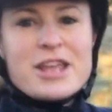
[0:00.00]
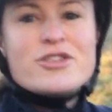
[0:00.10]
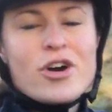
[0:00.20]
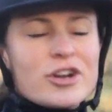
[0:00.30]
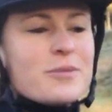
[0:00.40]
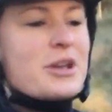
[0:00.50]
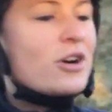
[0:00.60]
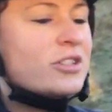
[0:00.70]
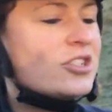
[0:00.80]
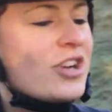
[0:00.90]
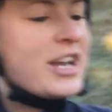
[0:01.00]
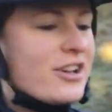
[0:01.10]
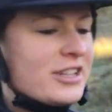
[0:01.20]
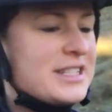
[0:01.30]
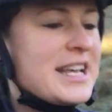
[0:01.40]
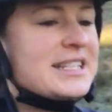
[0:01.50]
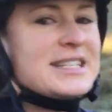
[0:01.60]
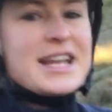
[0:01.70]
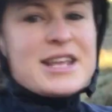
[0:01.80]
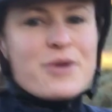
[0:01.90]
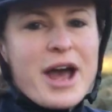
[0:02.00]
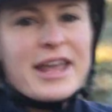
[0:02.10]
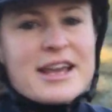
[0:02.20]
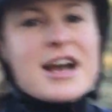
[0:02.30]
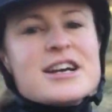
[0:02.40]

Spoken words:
You're not going to be concentrating on the test anyway.